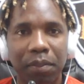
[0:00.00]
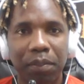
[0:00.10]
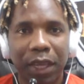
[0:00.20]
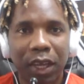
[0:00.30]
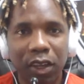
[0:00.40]

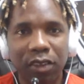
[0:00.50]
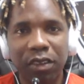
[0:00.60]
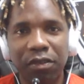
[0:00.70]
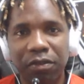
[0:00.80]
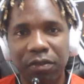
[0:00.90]
Because
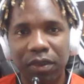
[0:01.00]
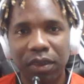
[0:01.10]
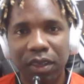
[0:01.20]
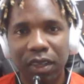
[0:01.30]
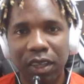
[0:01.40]
if
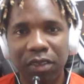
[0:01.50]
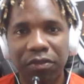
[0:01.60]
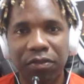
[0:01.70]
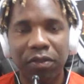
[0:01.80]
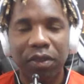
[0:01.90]

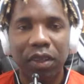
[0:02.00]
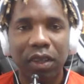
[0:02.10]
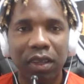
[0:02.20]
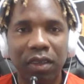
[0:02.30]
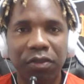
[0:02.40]

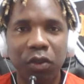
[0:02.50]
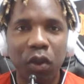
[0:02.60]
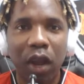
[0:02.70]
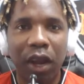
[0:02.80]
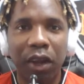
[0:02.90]
you
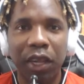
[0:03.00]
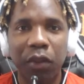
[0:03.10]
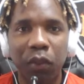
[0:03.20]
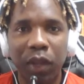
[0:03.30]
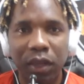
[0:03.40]
are a
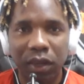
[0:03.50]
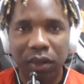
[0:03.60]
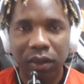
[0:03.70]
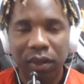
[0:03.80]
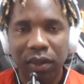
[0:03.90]

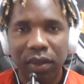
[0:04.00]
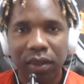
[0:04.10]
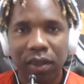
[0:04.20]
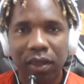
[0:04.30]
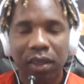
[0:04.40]
winner,
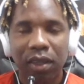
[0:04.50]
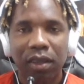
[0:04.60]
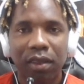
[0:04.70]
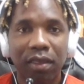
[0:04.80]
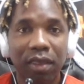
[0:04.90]

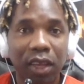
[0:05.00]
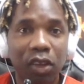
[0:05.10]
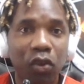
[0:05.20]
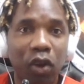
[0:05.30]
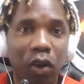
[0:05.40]
then
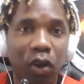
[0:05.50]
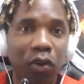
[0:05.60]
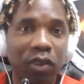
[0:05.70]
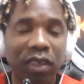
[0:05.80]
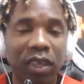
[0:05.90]
you are
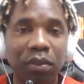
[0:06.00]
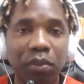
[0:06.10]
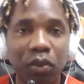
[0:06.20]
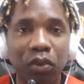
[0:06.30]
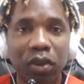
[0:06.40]
always in the
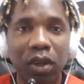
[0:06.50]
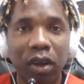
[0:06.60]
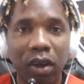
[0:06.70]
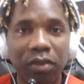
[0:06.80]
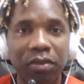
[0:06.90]
mood
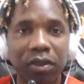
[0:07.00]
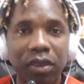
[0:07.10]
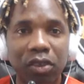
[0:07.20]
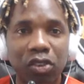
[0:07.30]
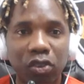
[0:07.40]
of
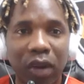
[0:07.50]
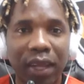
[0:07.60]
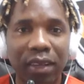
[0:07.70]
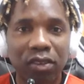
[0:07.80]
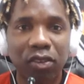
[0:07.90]

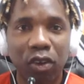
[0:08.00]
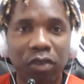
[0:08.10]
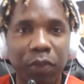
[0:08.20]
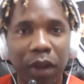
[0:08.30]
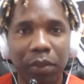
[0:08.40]
trying to
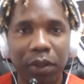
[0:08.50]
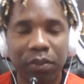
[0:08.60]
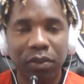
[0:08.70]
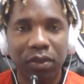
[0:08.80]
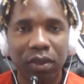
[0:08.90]
solve
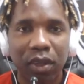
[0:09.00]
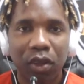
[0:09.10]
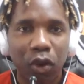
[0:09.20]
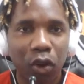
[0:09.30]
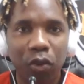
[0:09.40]
problems,
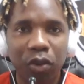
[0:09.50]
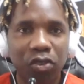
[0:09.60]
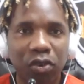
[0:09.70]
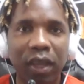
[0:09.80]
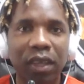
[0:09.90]
always
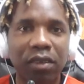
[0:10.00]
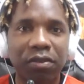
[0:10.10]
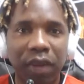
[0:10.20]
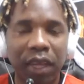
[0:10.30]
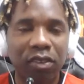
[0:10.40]
trying to
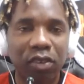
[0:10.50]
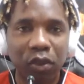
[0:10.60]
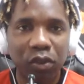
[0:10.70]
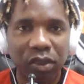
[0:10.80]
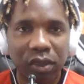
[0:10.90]
find
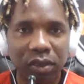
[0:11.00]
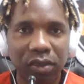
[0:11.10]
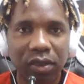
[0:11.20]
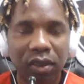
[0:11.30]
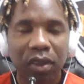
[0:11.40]

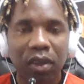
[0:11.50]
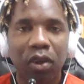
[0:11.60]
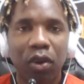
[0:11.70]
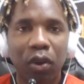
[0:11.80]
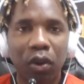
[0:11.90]
solutions,
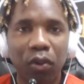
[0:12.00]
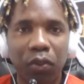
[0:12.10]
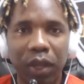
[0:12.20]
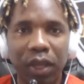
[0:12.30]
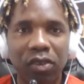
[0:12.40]

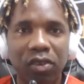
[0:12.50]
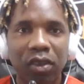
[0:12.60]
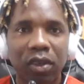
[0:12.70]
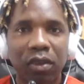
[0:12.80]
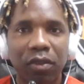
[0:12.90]
always
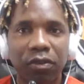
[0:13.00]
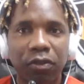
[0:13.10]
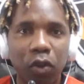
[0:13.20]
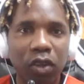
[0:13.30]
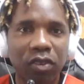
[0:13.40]

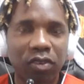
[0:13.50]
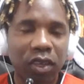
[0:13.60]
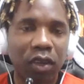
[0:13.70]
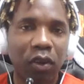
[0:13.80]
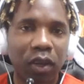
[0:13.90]

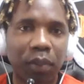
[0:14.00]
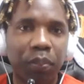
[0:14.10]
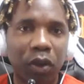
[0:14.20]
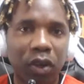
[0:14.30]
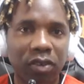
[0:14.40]
focusing on a
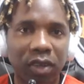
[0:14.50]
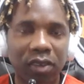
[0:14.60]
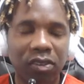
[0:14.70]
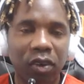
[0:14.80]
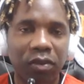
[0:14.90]

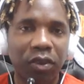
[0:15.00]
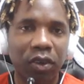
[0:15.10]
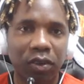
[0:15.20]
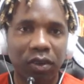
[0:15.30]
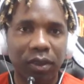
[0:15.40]
process of
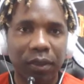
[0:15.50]
growth.